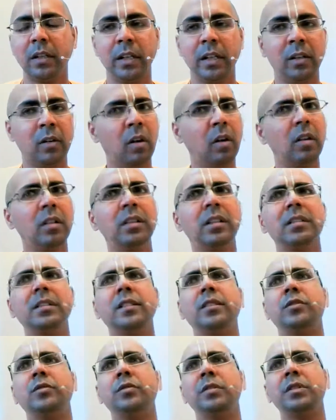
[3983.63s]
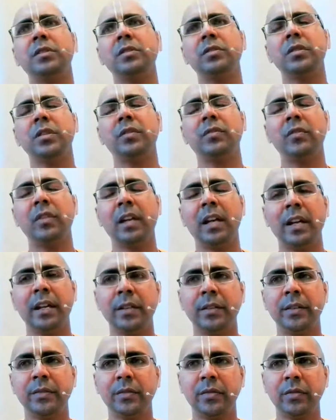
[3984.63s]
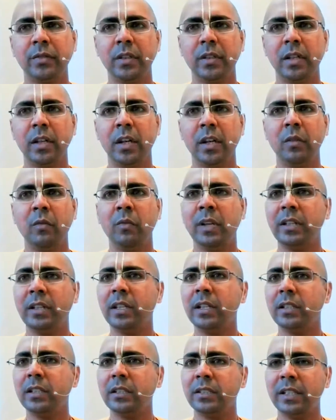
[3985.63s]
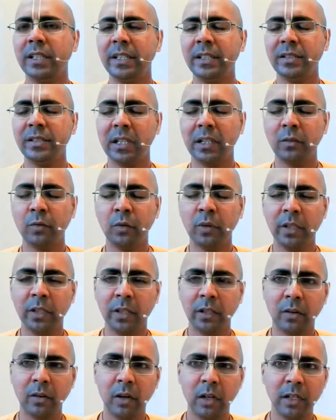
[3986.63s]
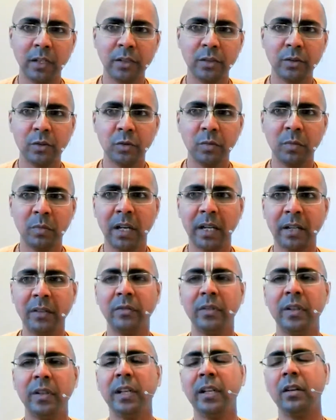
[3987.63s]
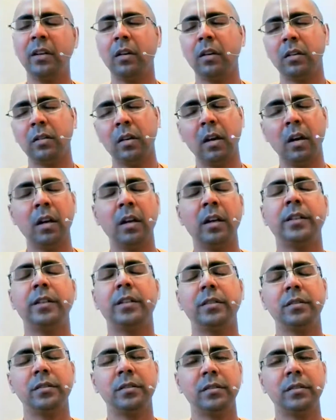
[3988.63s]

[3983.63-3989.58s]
In all the situations of life, whether the things are going according to my way or not,